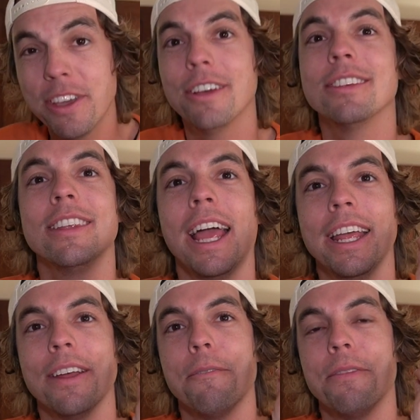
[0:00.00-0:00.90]
feels
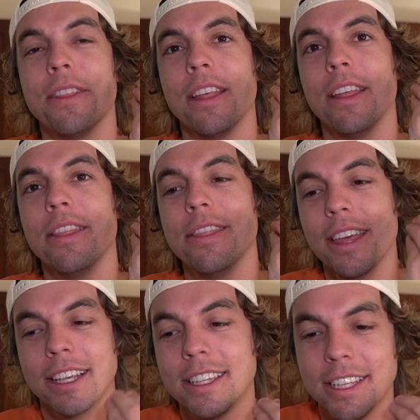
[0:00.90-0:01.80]
like
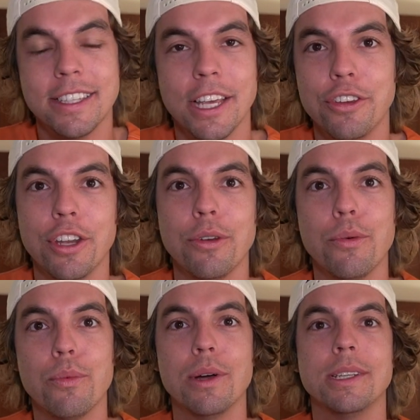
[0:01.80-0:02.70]
this
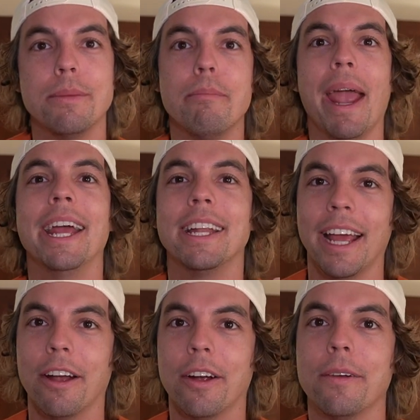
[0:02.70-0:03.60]
decision was made in
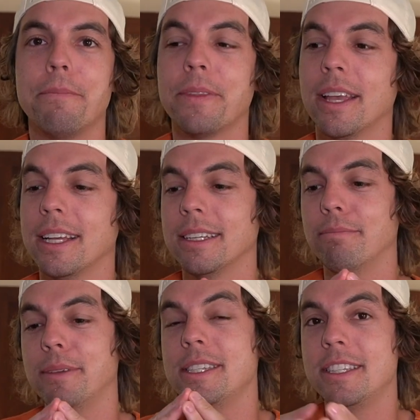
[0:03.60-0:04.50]
error.
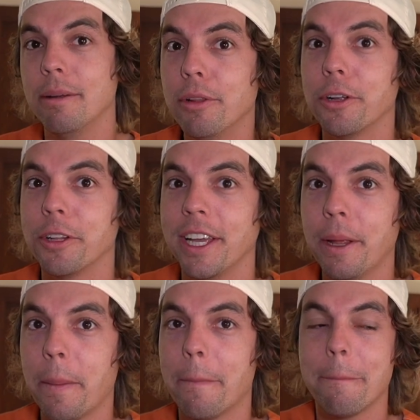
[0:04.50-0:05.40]

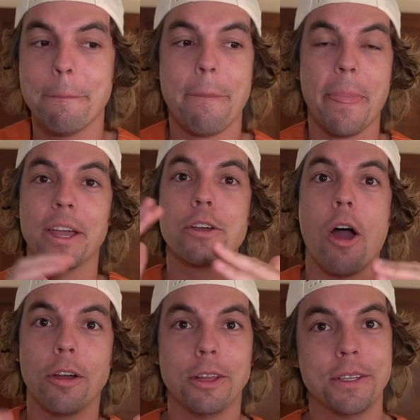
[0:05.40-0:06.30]
Similarly,
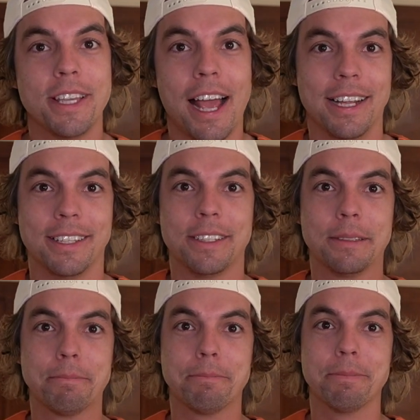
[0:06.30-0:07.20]
Carlos Sainz.
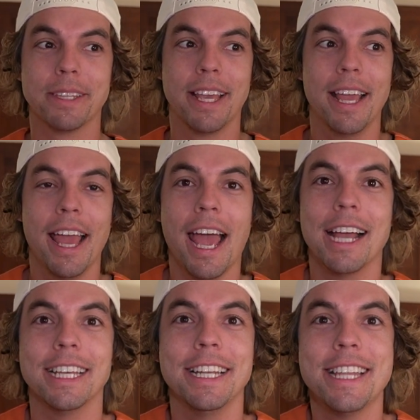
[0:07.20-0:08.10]

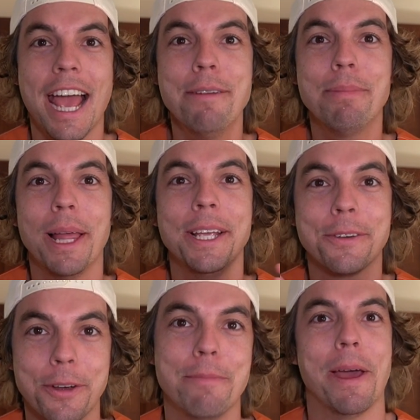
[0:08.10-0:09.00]
has a ten place
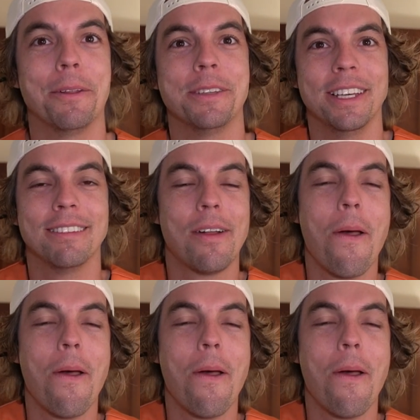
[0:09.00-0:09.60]
grid penalty.